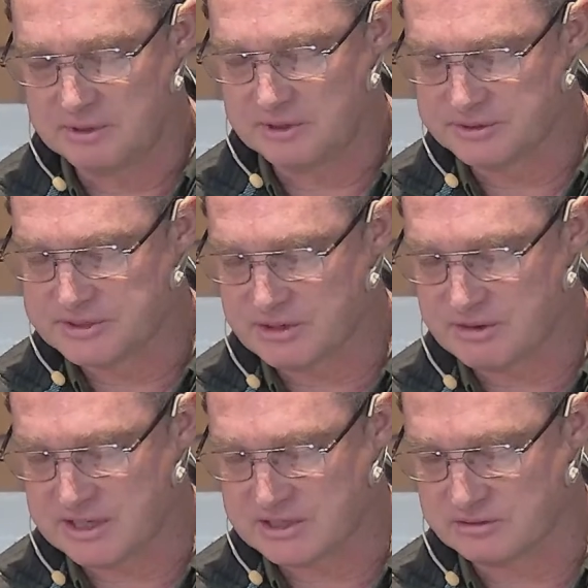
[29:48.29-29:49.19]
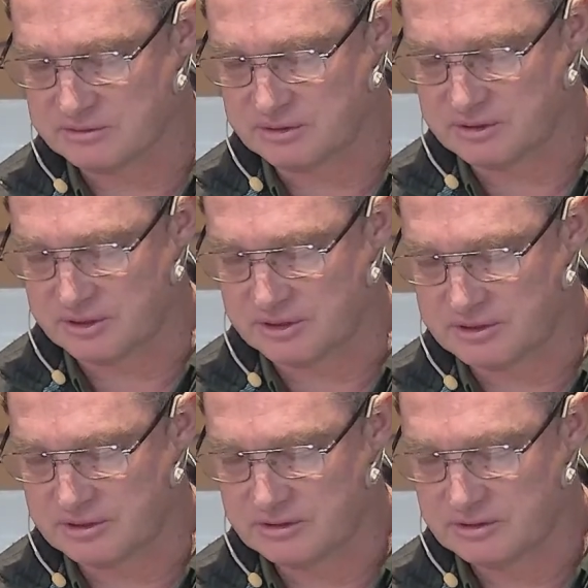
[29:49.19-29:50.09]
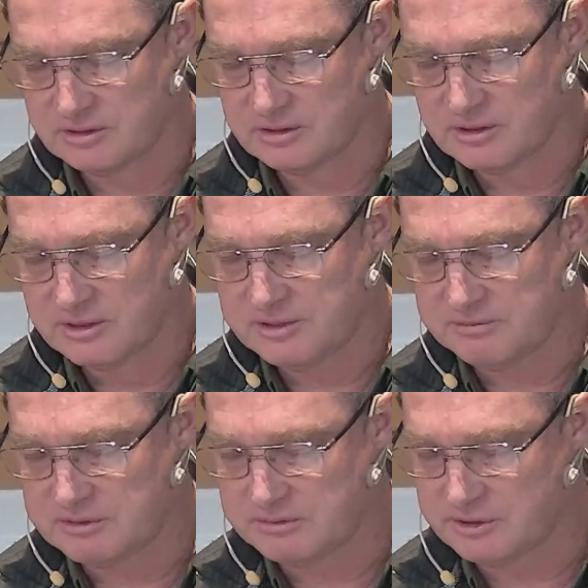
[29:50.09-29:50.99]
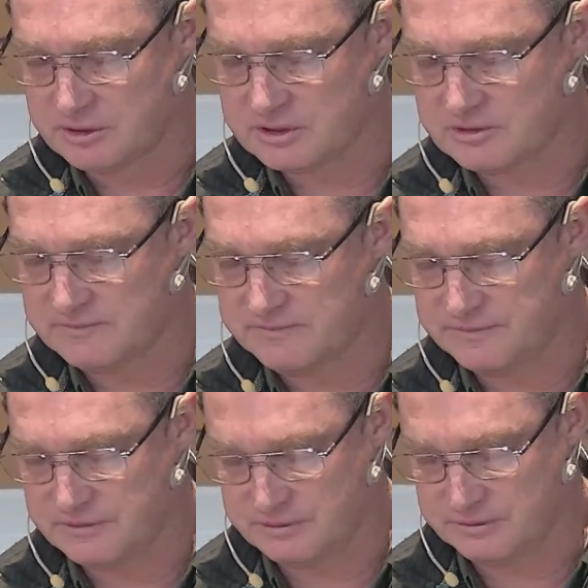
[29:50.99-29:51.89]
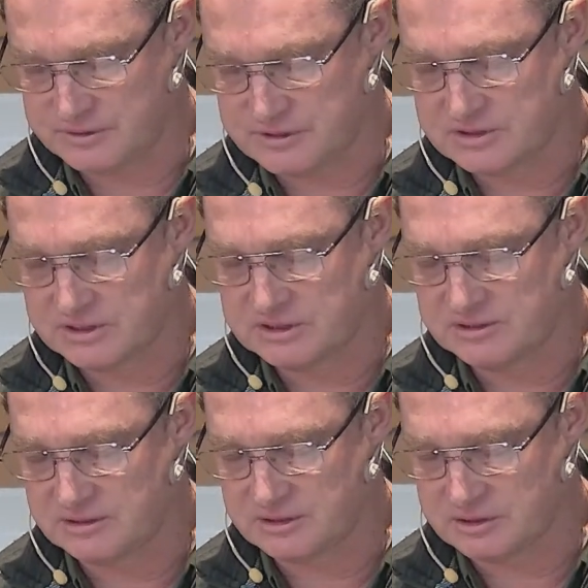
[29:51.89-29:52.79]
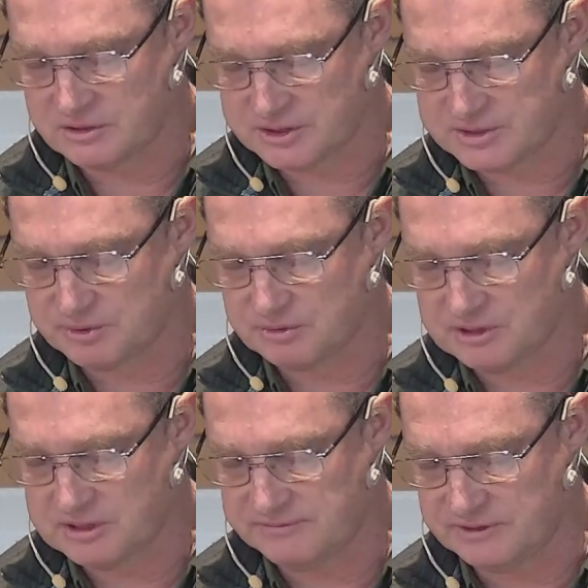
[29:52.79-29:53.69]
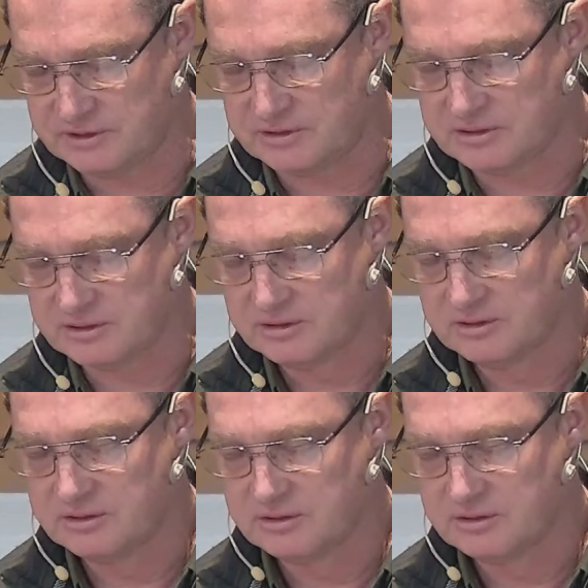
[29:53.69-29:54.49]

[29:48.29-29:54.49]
And we also ask, Lord God, that we will not confuse the, the gospel living